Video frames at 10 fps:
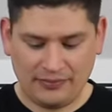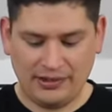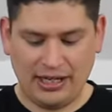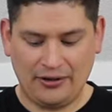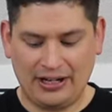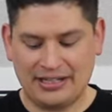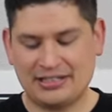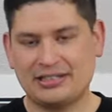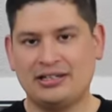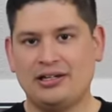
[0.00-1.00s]
Now
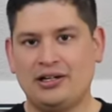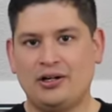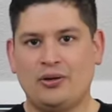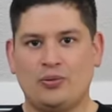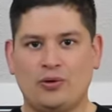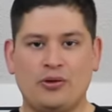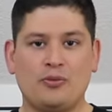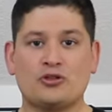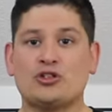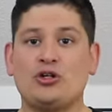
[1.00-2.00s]
guys, one of the
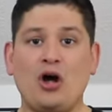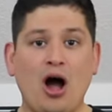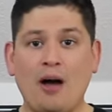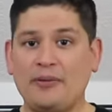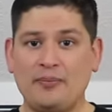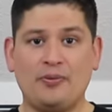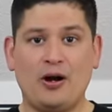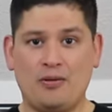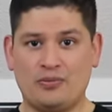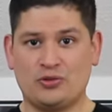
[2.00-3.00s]
most common
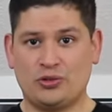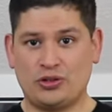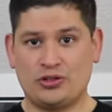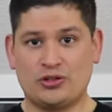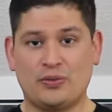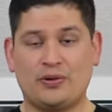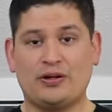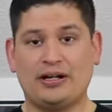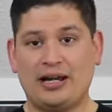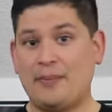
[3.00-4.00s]
problems with the
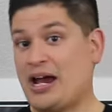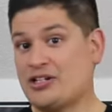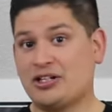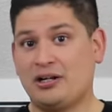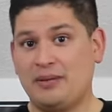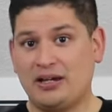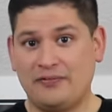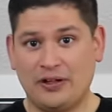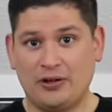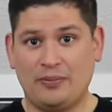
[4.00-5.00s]
Supra, and I'm actually going to make a
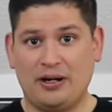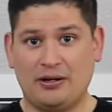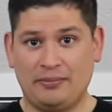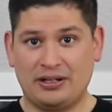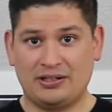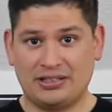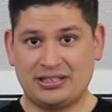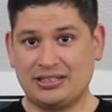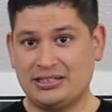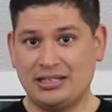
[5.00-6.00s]
video about it because
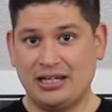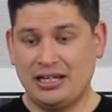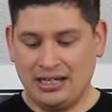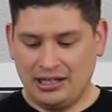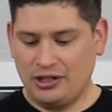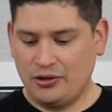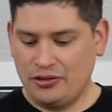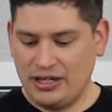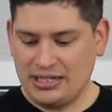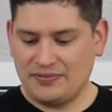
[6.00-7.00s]
it's, you know,
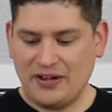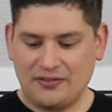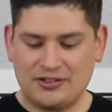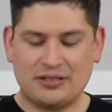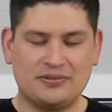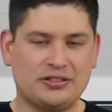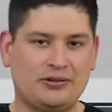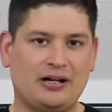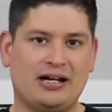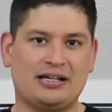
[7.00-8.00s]
these valve stem
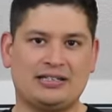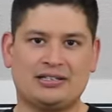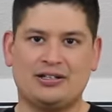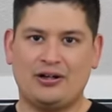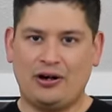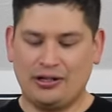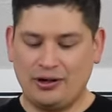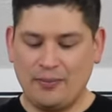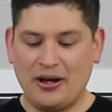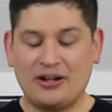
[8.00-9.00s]
seal guys,
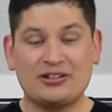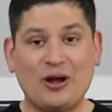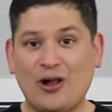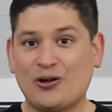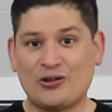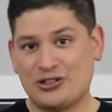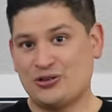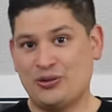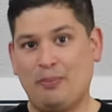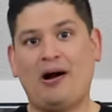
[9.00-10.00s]
they're about a dollar or
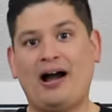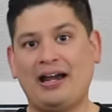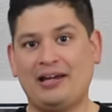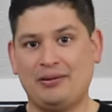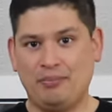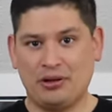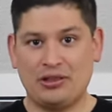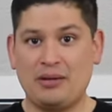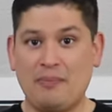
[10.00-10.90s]
two to buy. But the